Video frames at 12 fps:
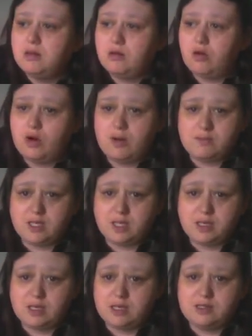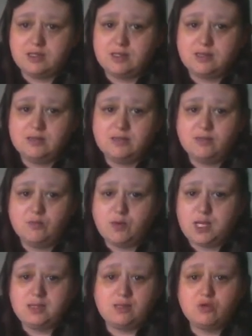all I'm doing is
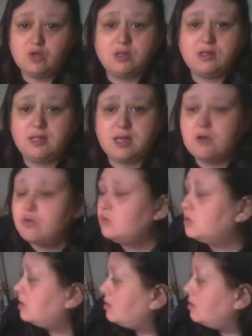wait until she's settled.